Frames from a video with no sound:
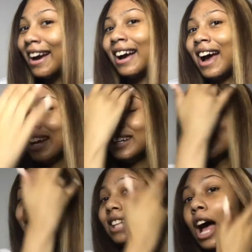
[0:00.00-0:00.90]
I need
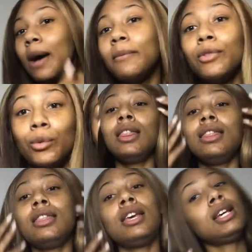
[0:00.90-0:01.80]
to stop for
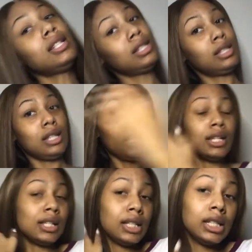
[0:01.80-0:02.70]
real. This
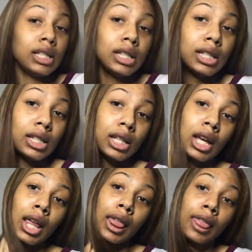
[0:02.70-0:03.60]
is
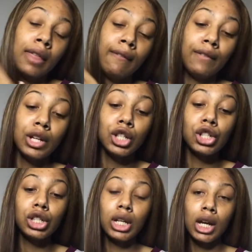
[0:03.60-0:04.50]
the
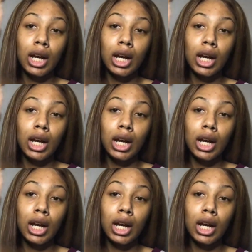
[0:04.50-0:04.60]
finishing